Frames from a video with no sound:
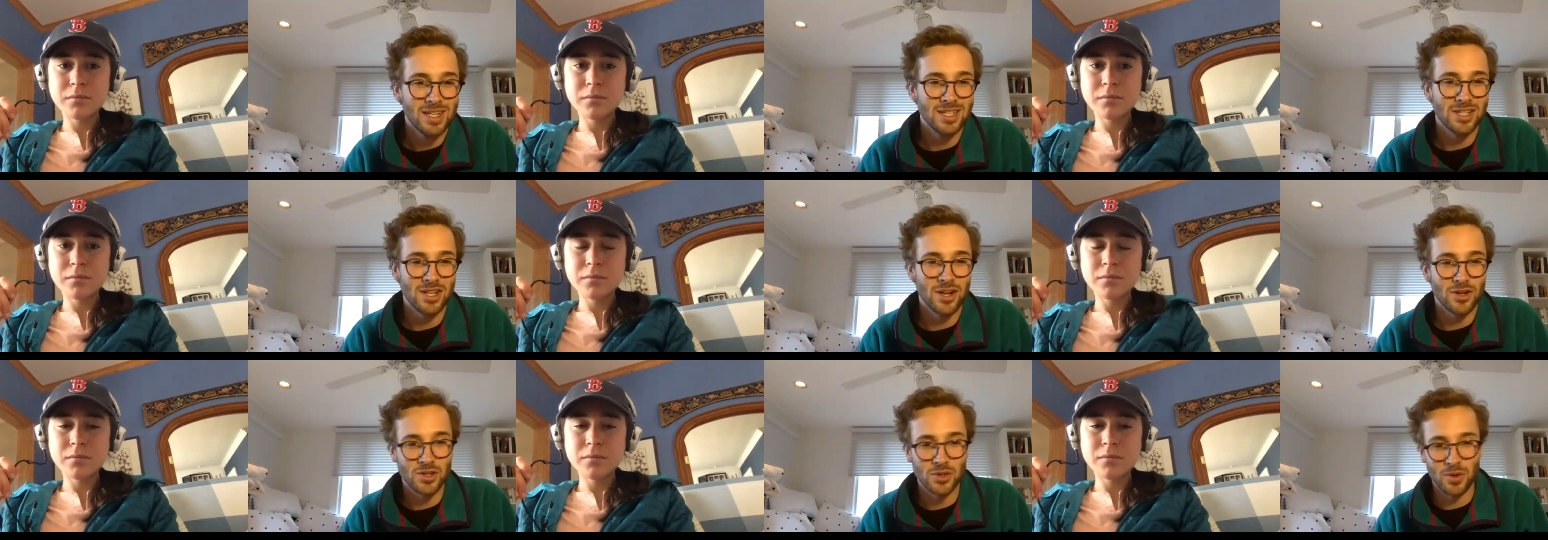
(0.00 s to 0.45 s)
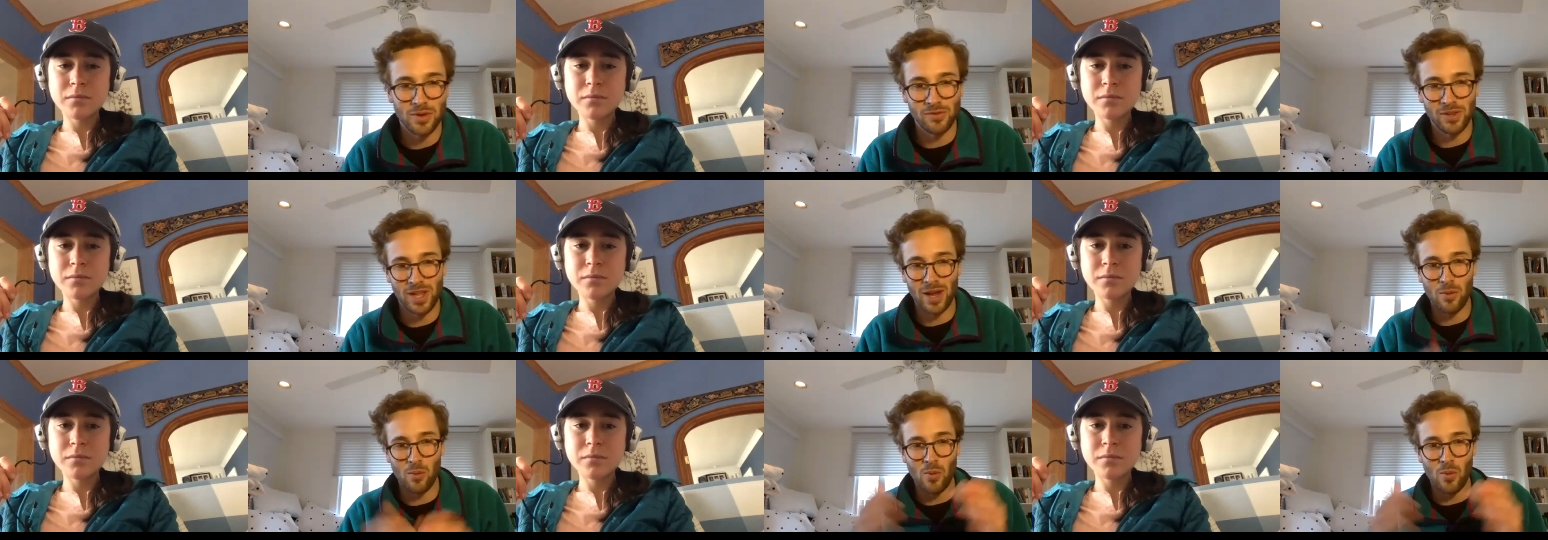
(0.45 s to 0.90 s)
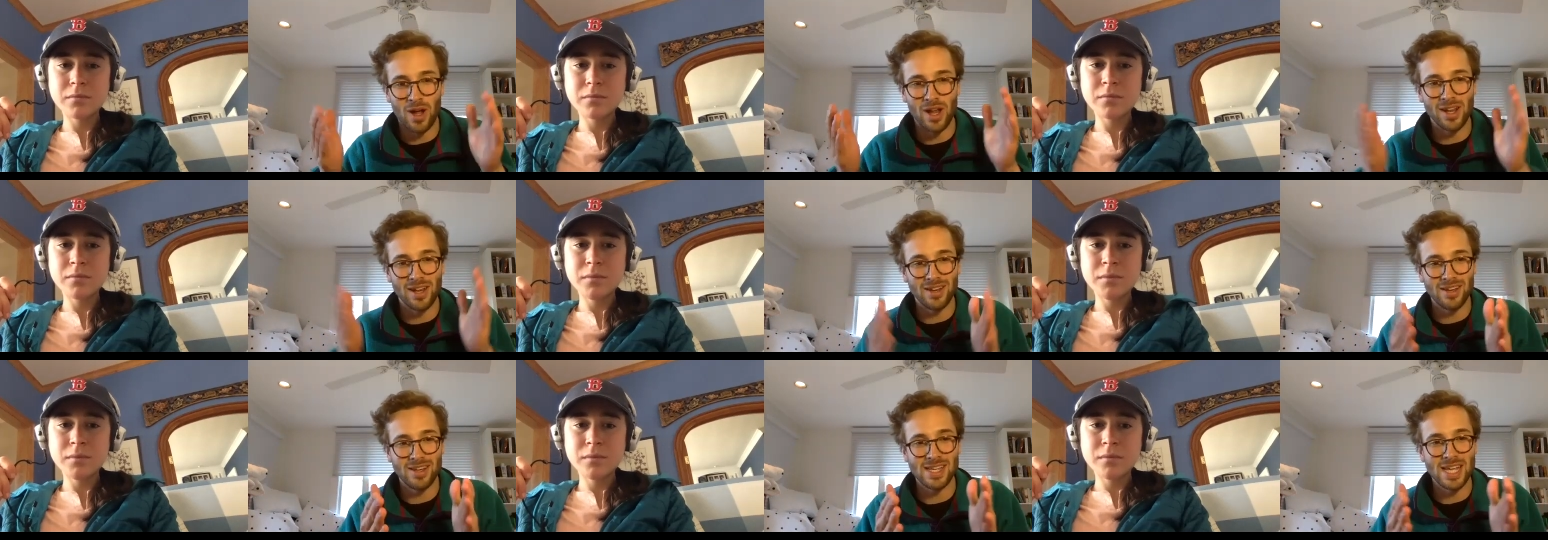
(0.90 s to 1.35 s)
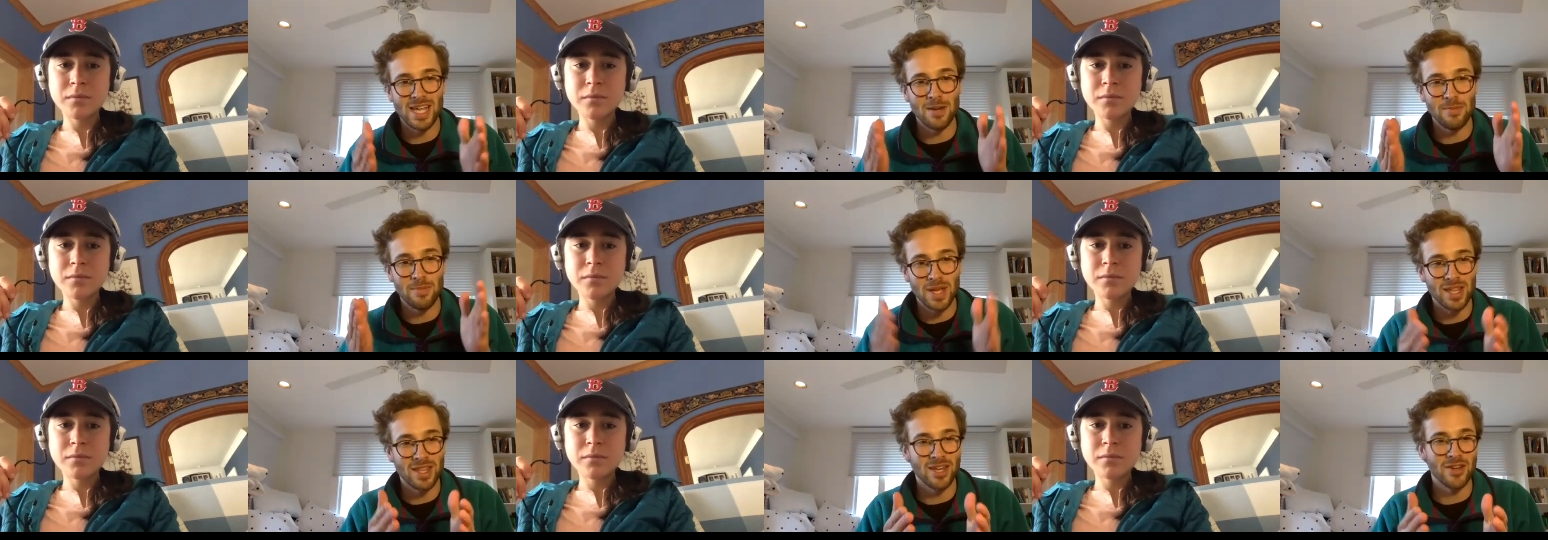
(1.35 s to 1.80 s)
Speaker 1: is there sort of like one
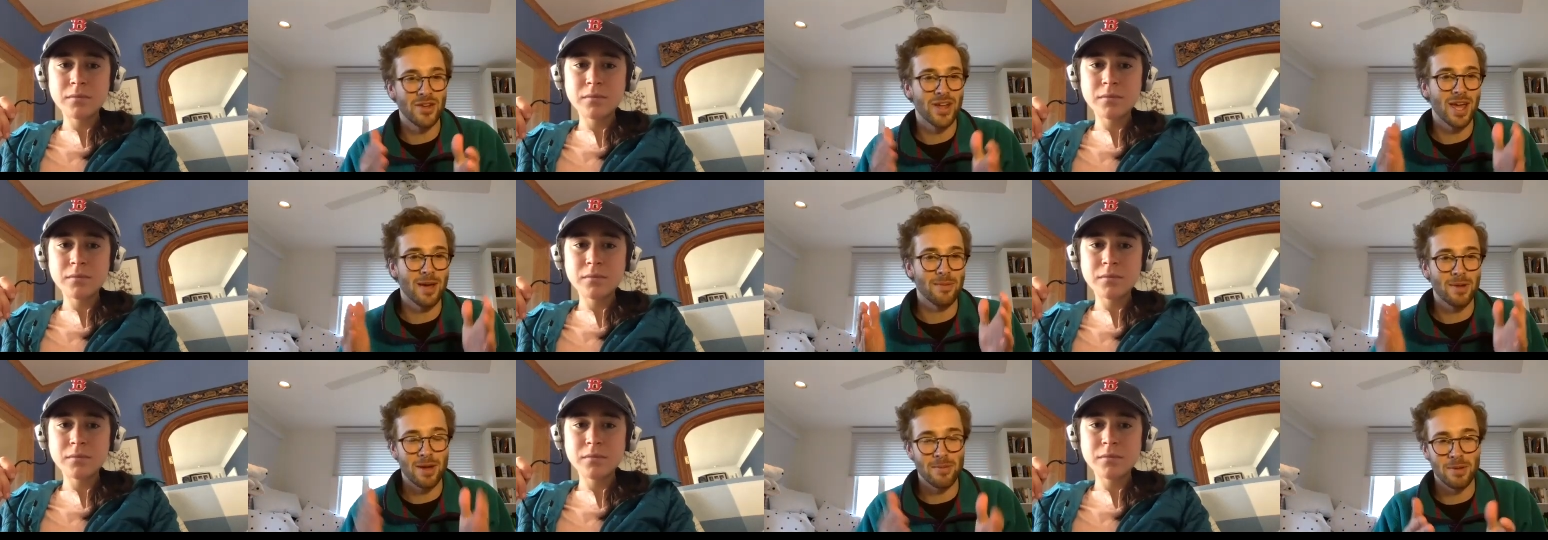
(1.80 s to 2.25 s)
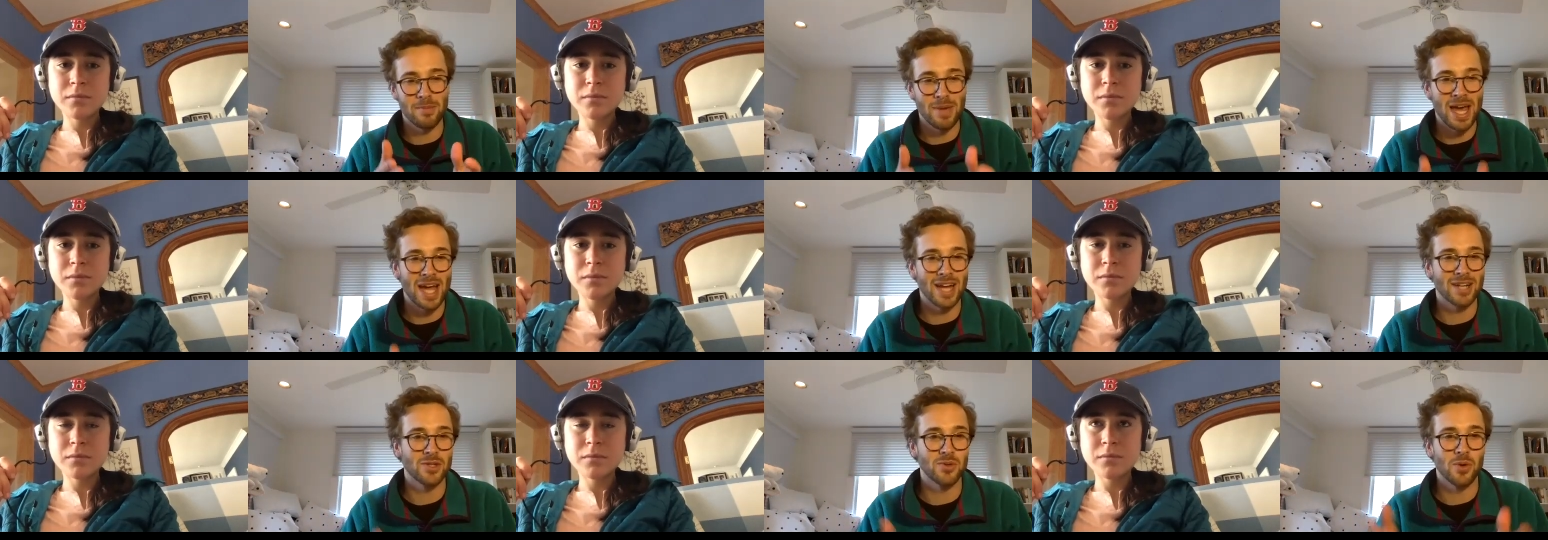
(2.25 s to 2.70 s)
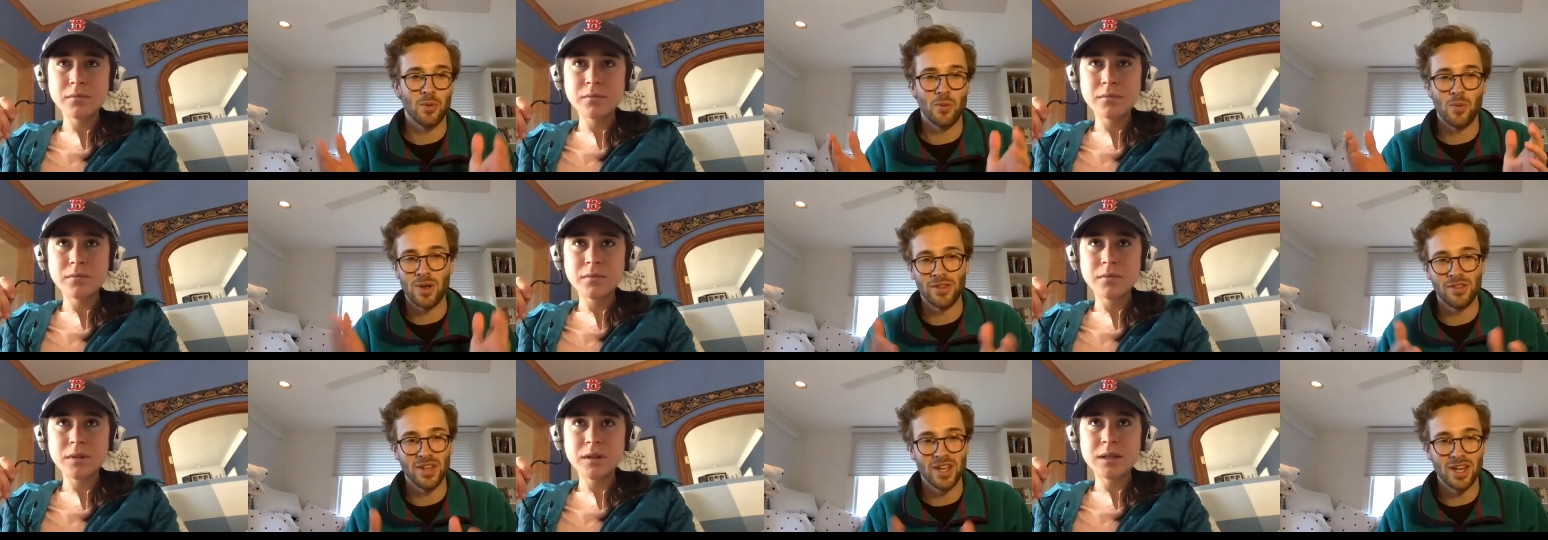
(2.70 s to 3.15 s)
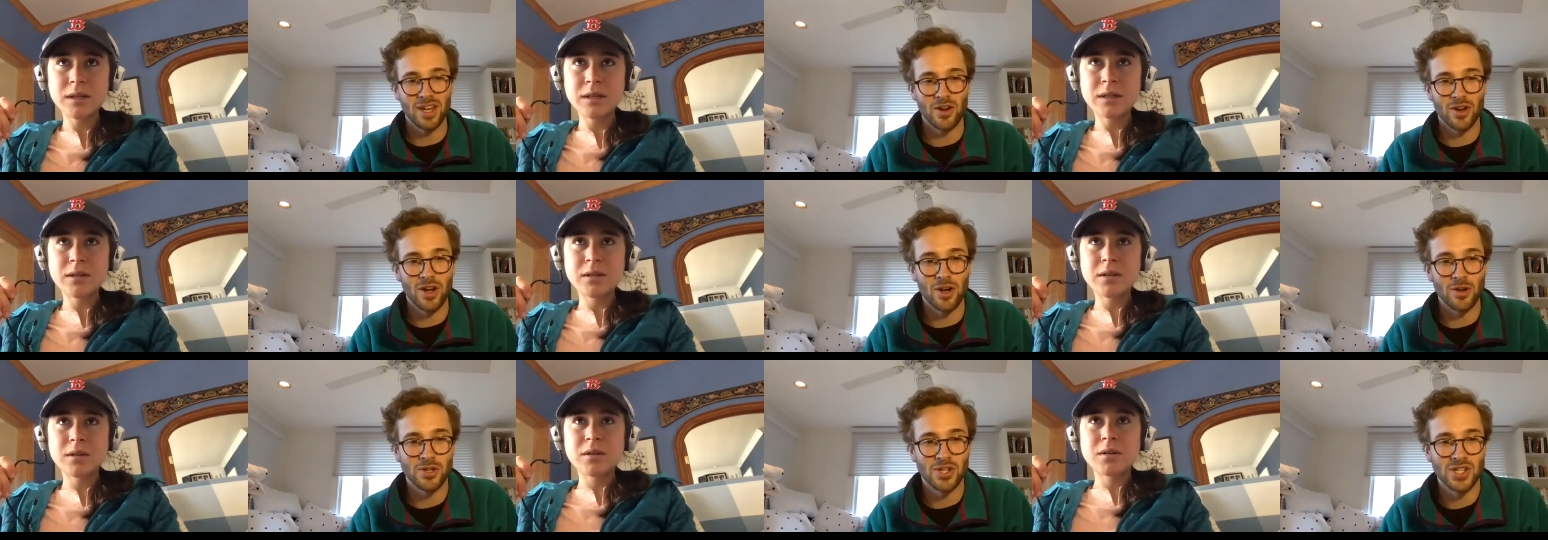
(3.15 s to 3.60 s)
tidbit that you kept coming back to or one thing
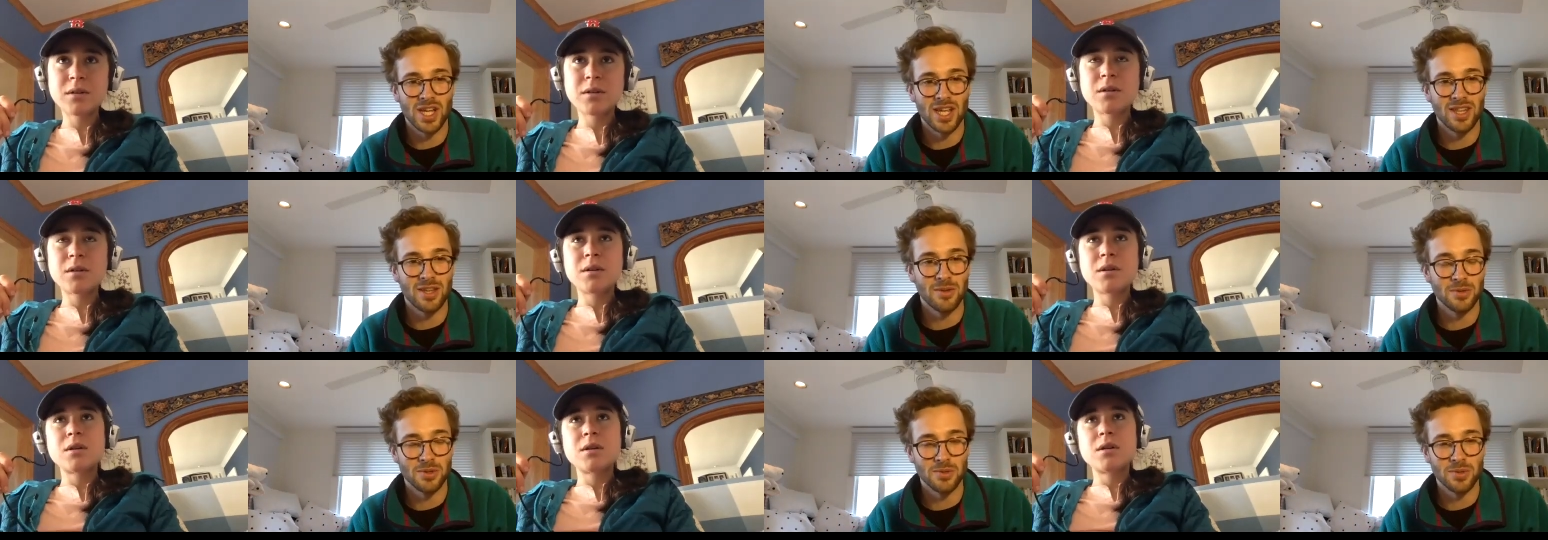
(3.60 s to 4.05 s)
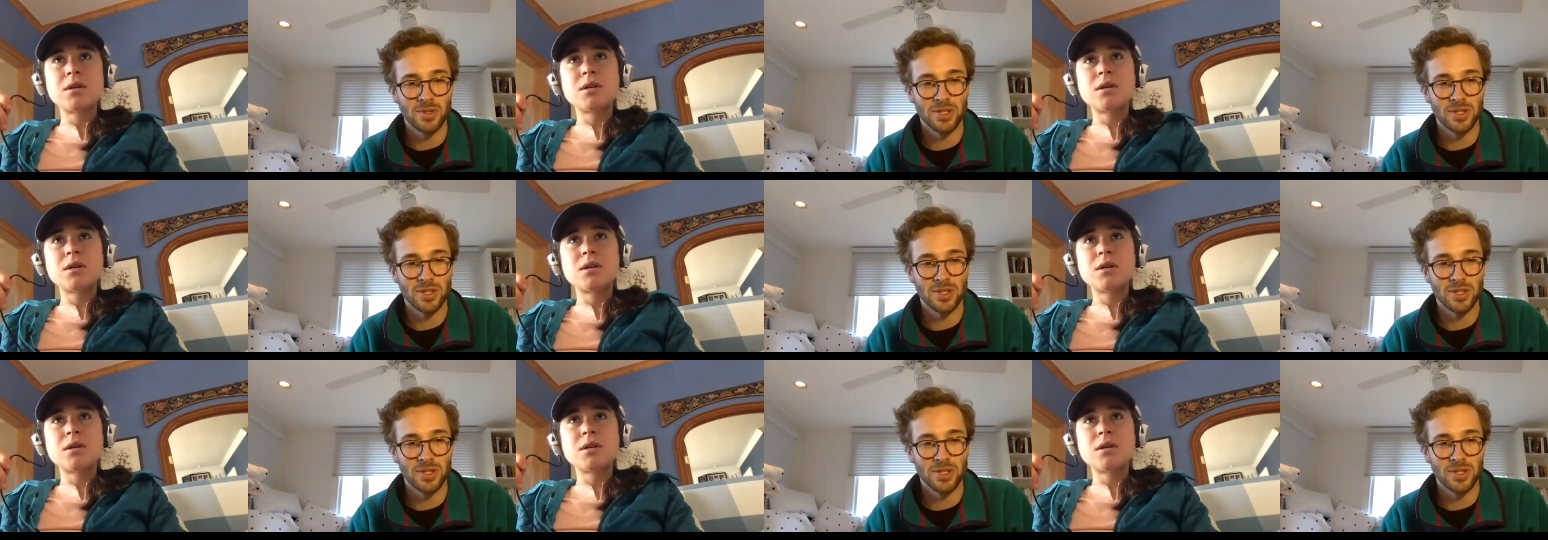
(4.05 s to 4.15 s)
your coach said that was